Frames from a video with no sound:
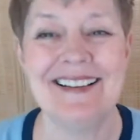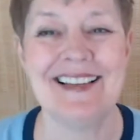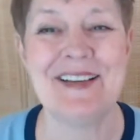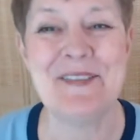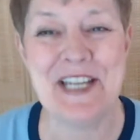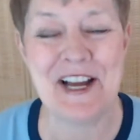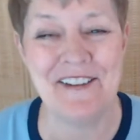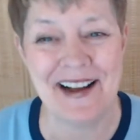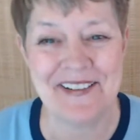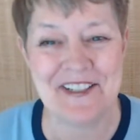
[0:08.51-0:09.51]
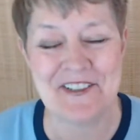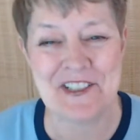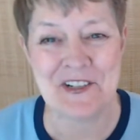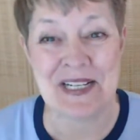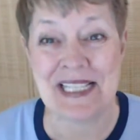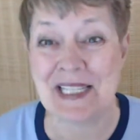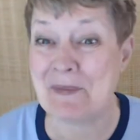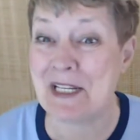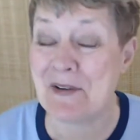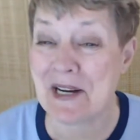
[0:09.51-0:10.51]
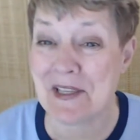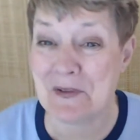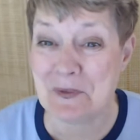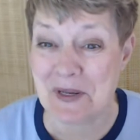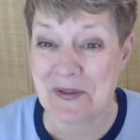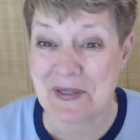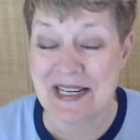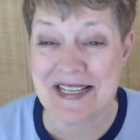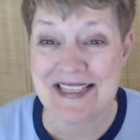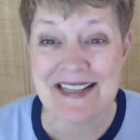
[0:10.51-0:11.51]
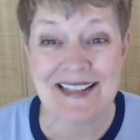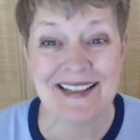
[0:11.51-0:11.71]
Let me know how you're doing. Let me know how the weather is.